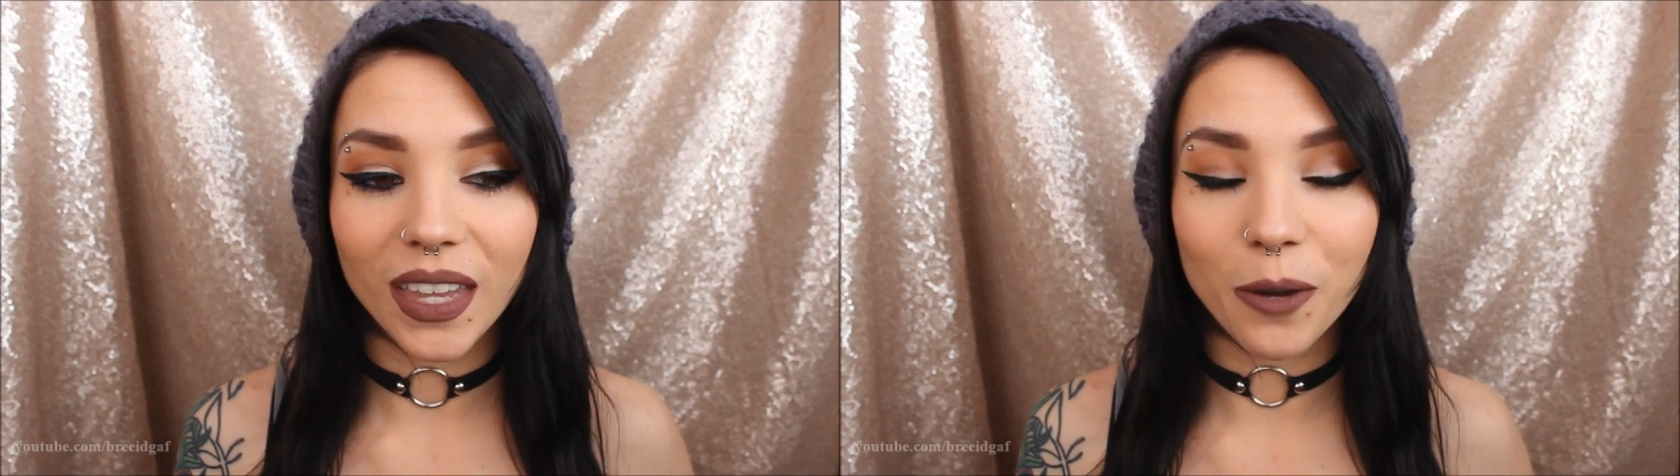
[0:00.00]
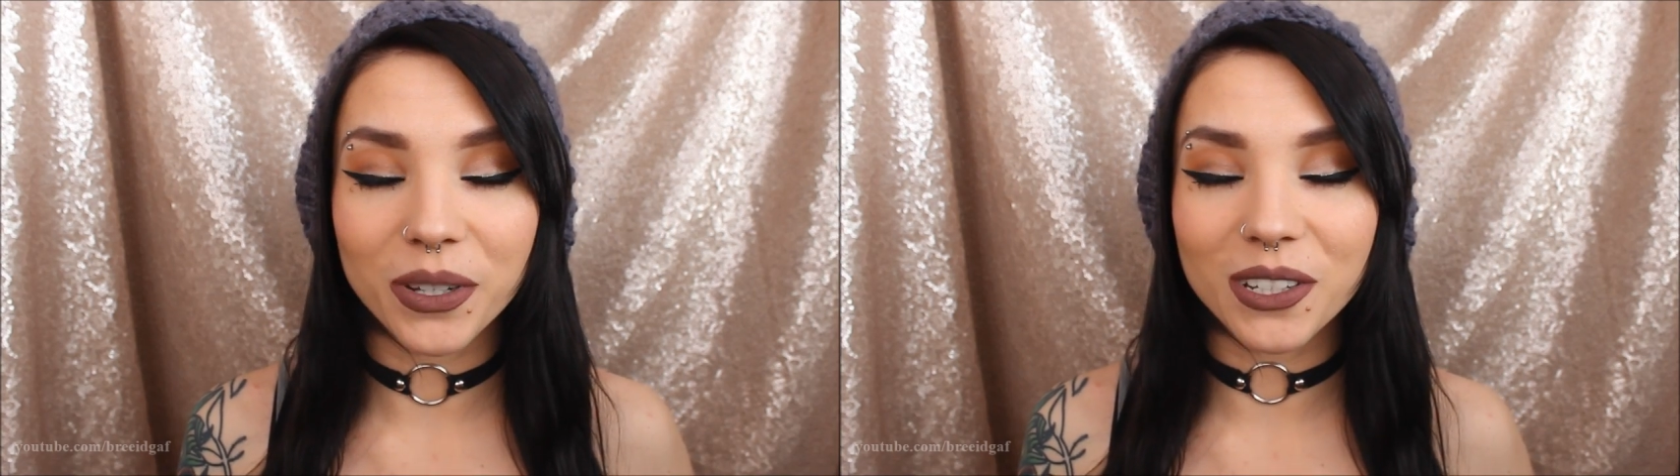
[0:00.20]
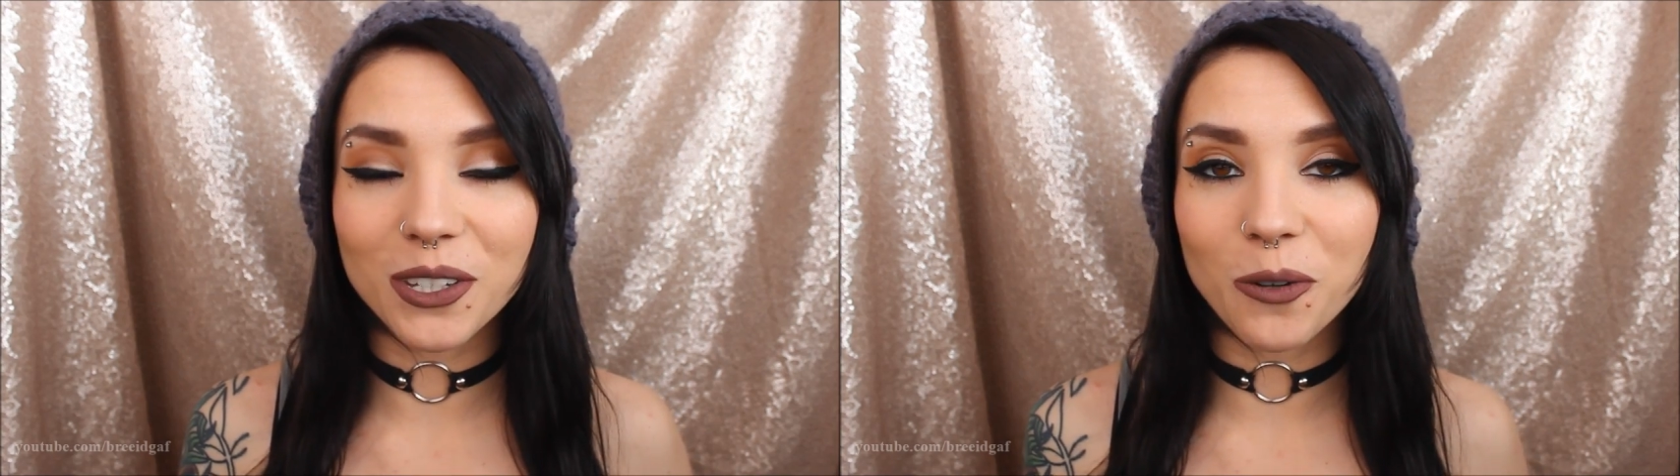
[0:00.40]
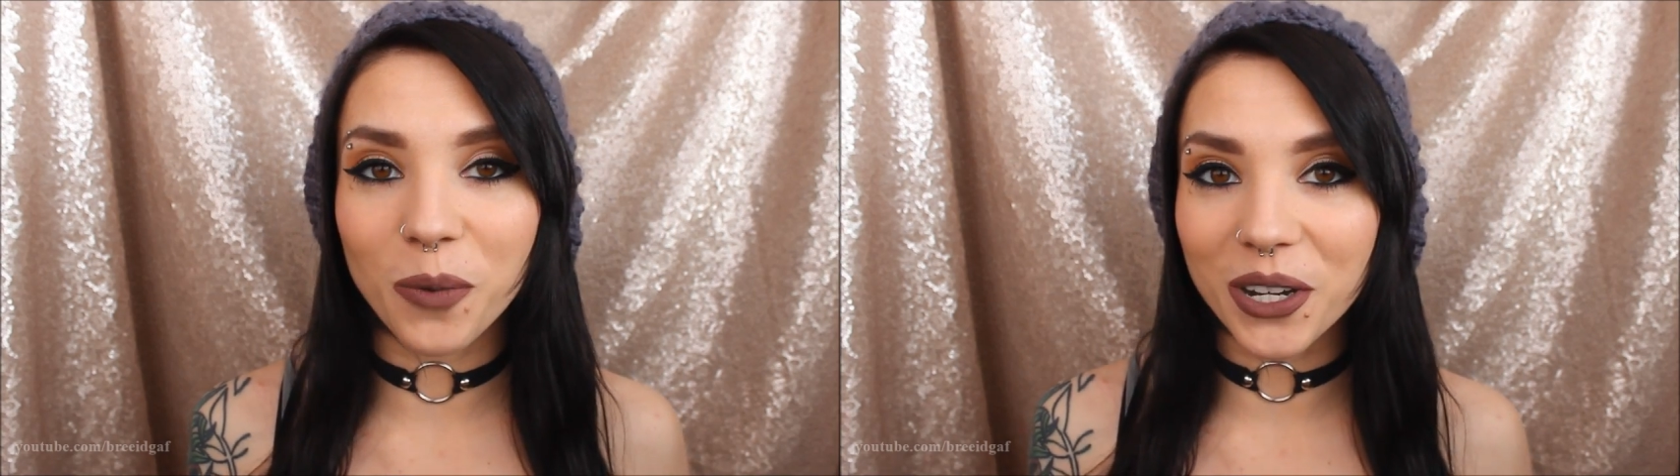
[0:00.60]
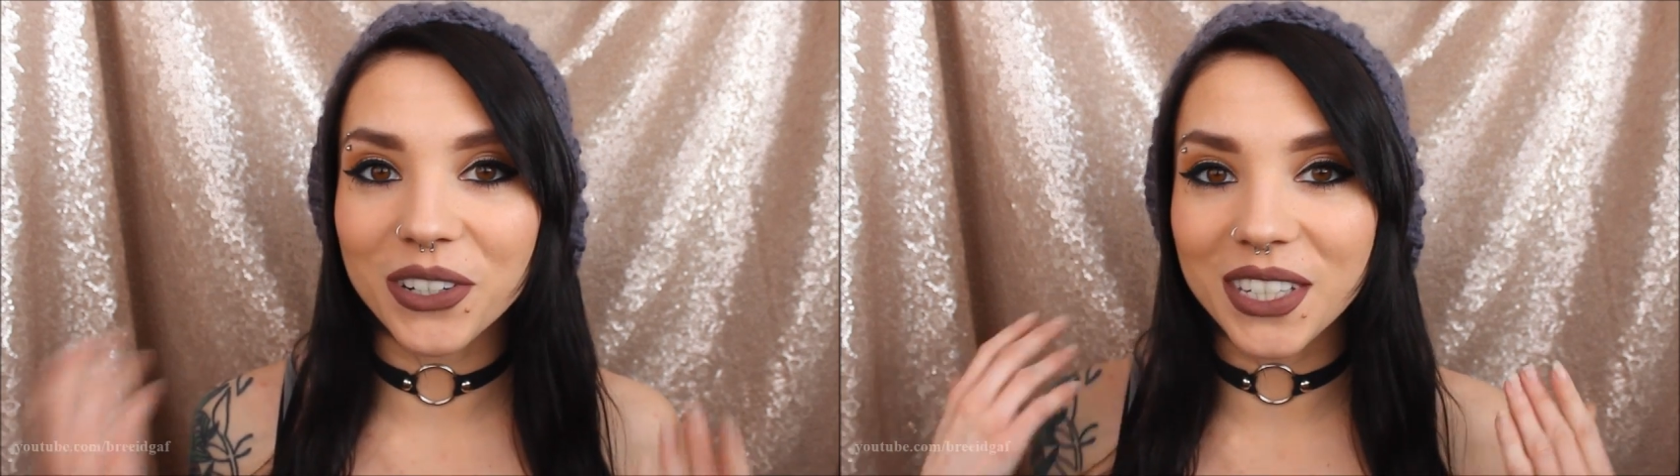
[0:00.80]
it was a
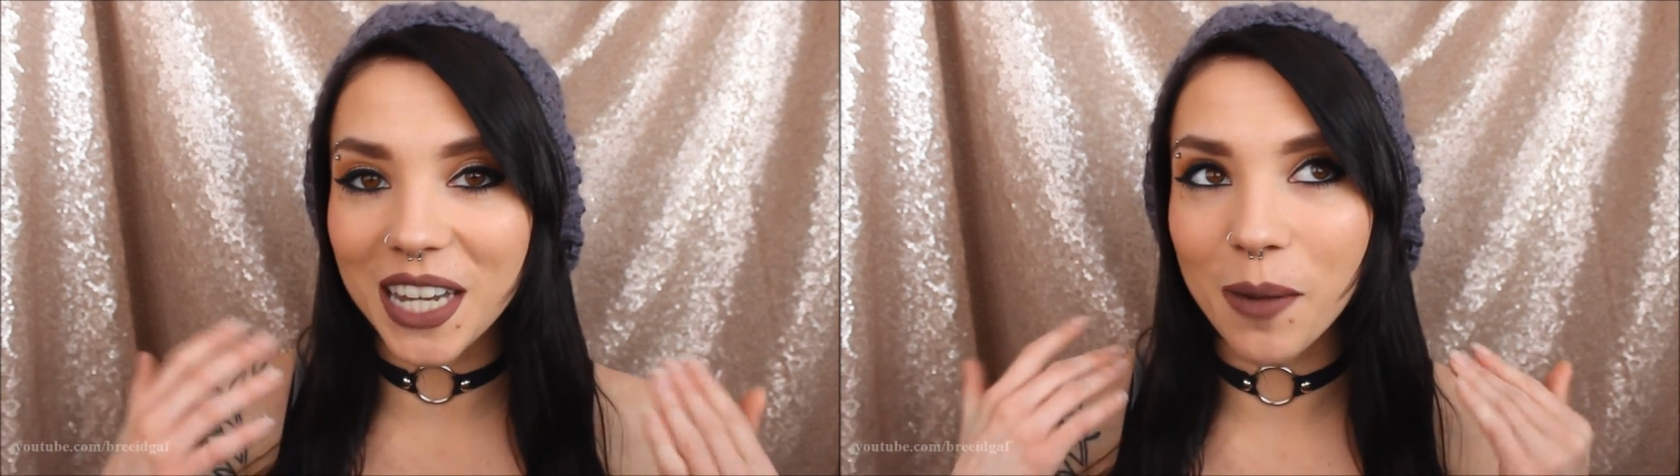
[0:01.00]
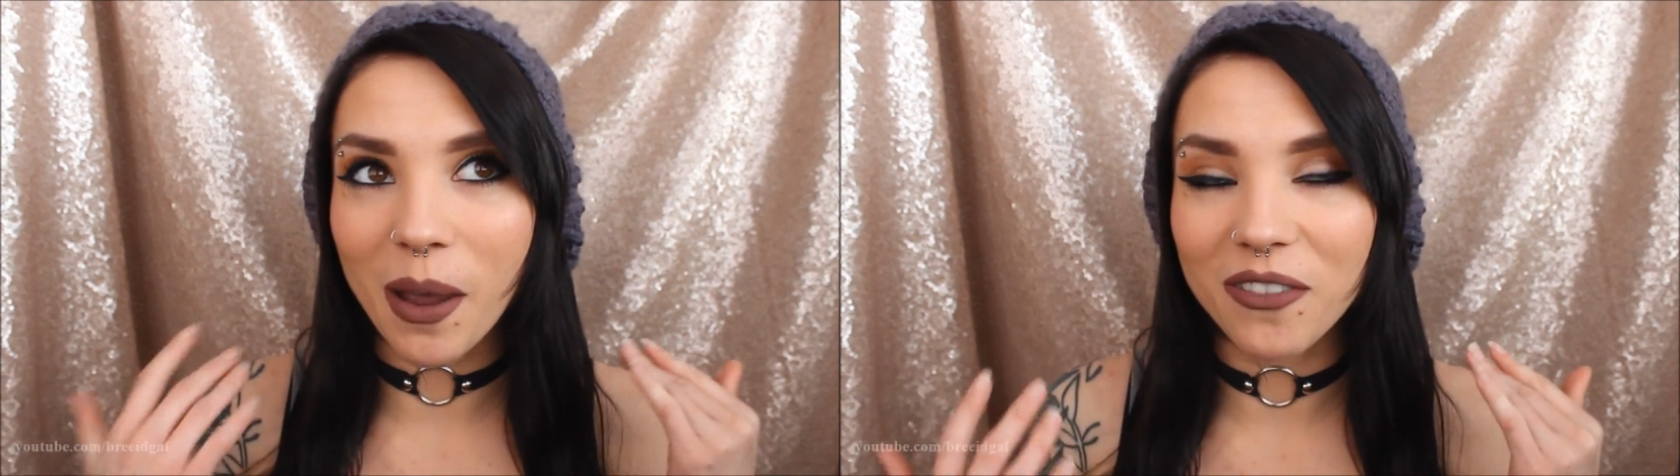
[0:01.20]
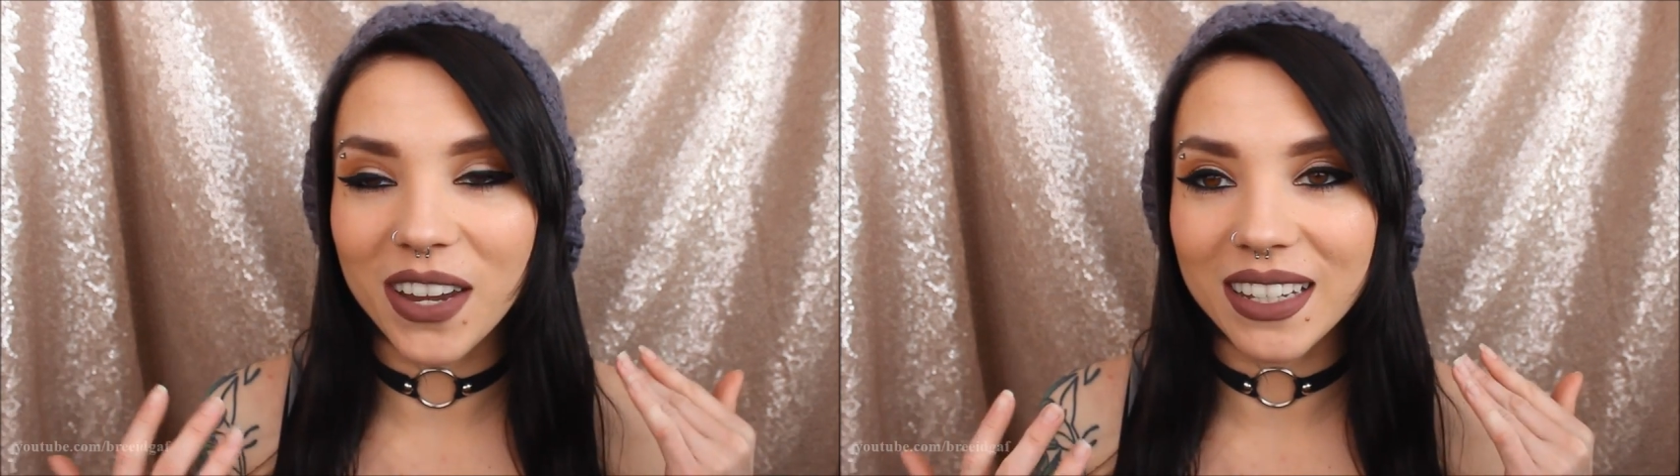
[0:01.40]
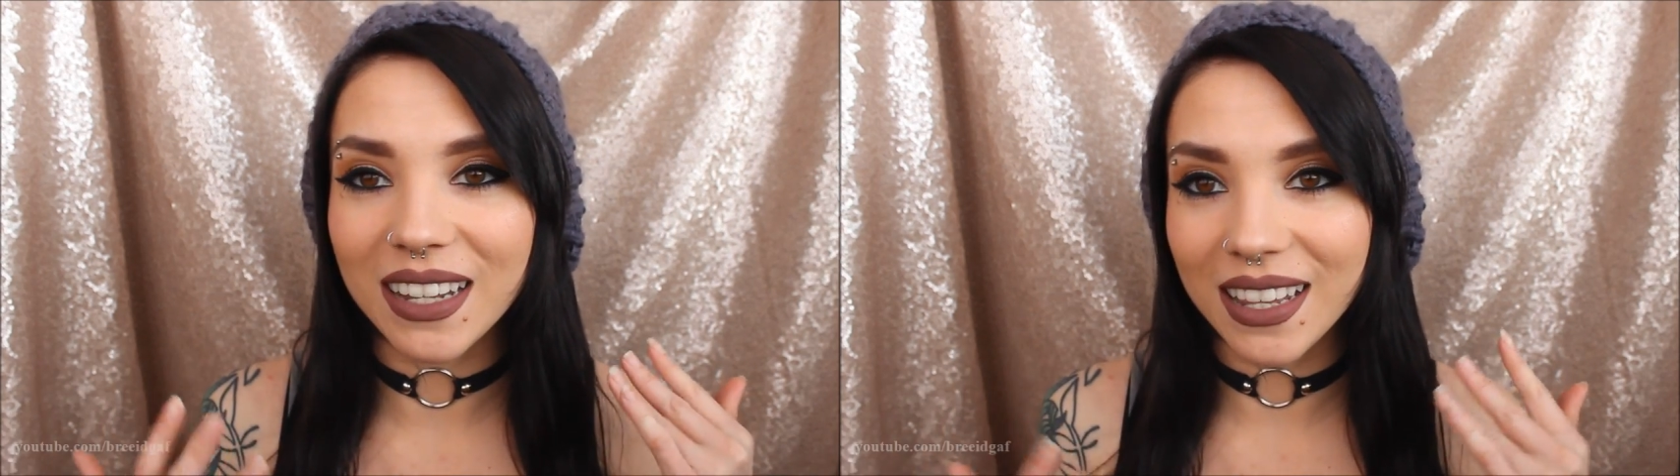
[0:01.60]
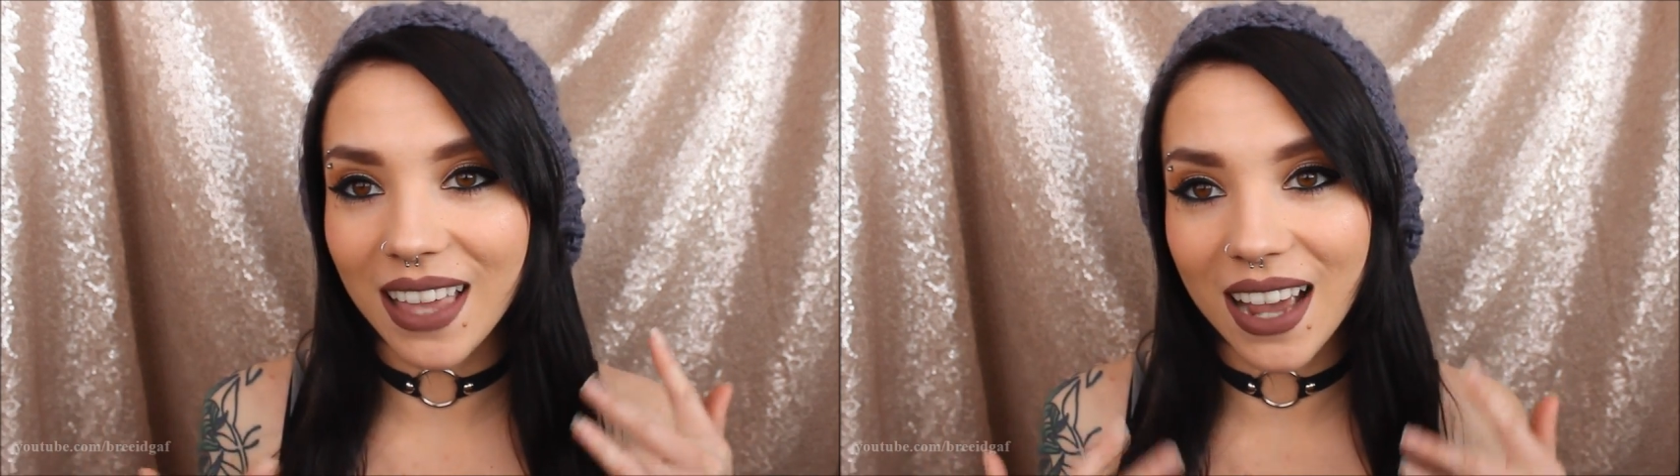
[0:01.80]
little weird seeing my face
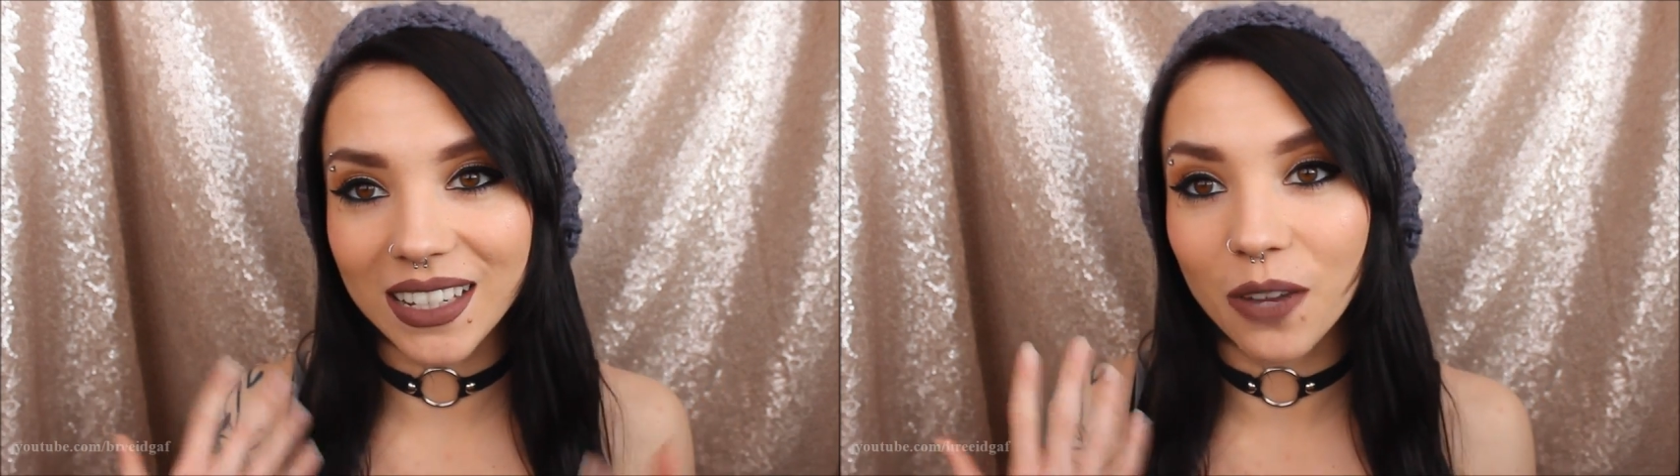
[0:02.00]
like that,